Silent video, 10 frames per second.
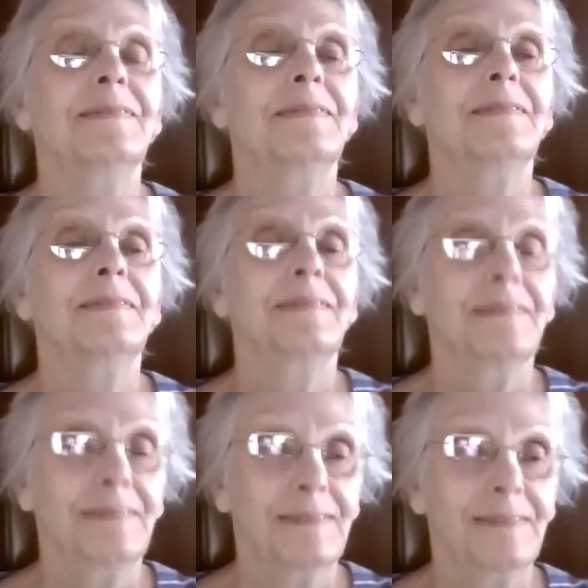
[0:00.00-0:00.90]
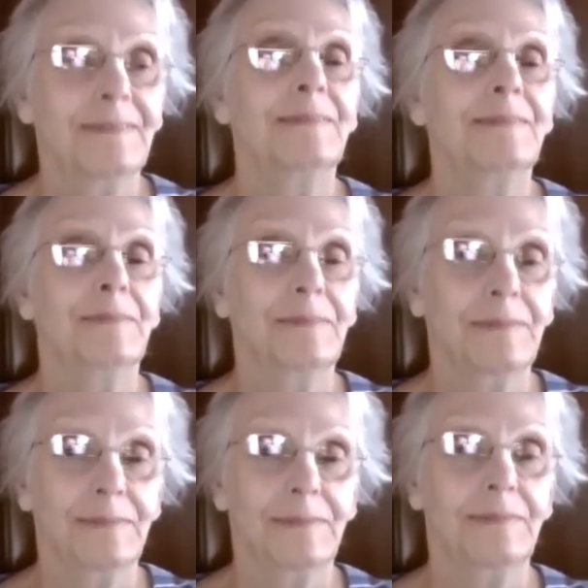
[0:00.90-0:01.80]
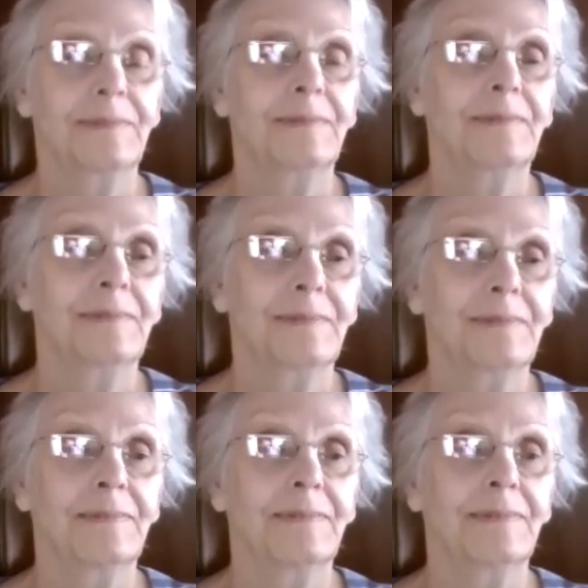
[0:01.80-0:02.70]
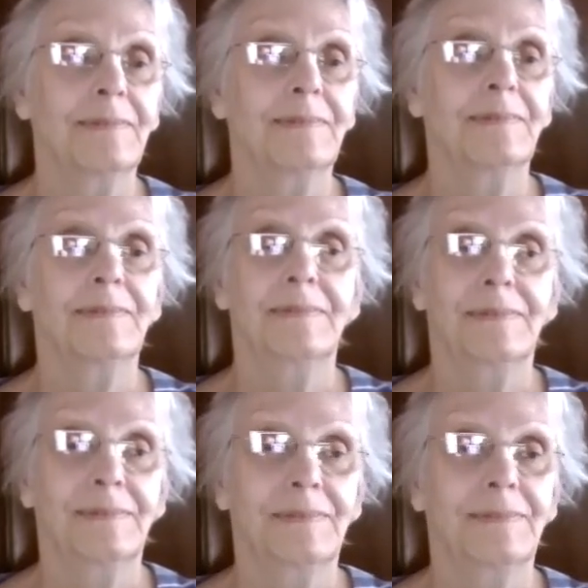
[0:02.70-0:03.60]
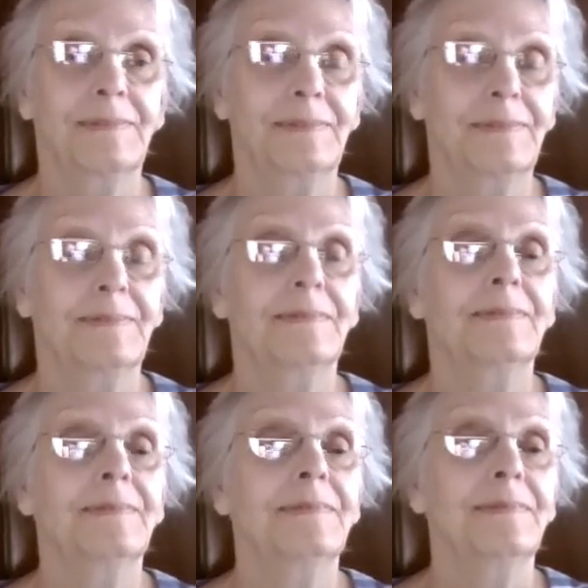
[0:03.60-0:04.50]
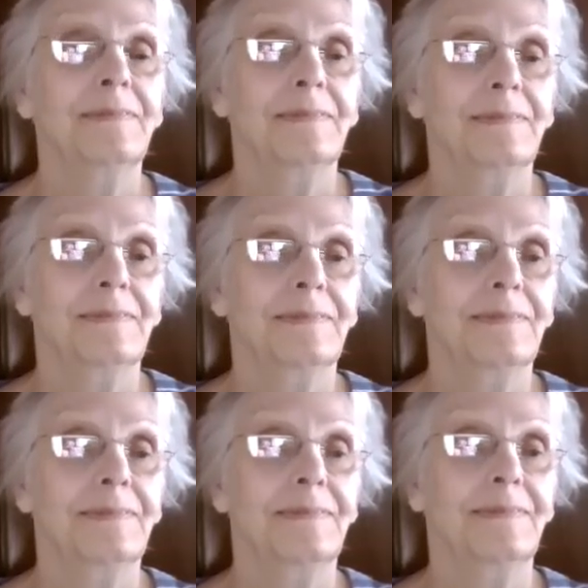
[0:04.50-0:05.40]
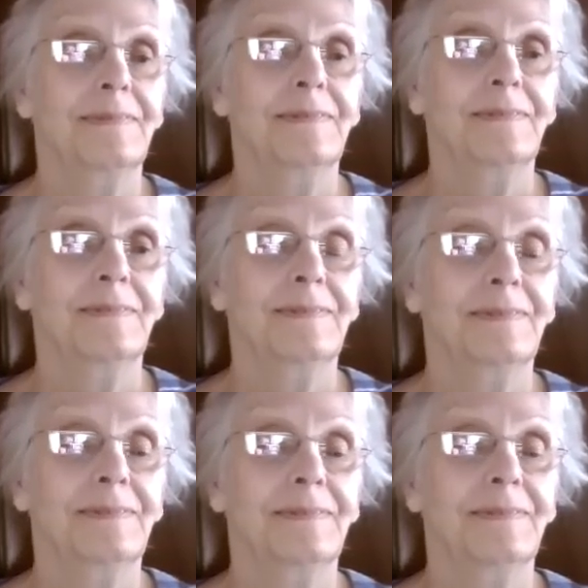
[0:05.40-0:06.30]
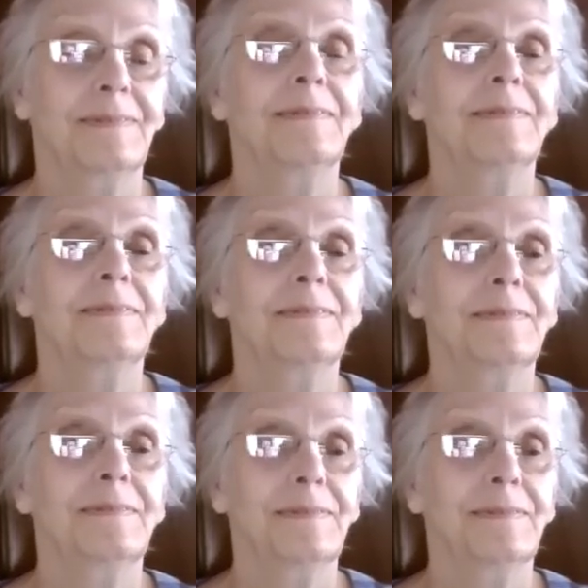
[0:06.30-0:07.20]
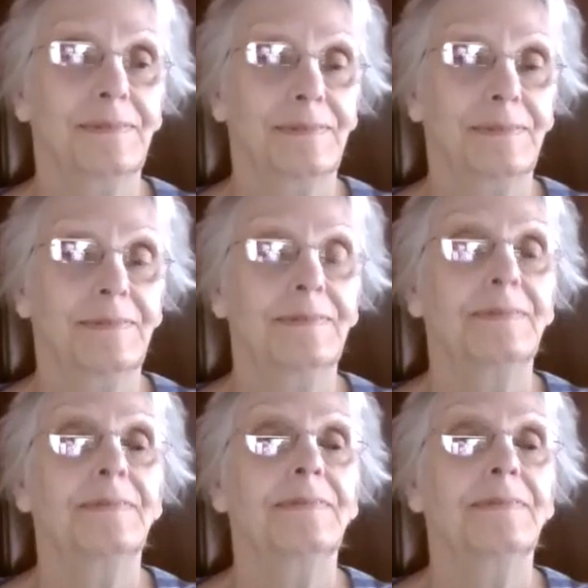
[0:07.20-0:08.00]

(not speaking)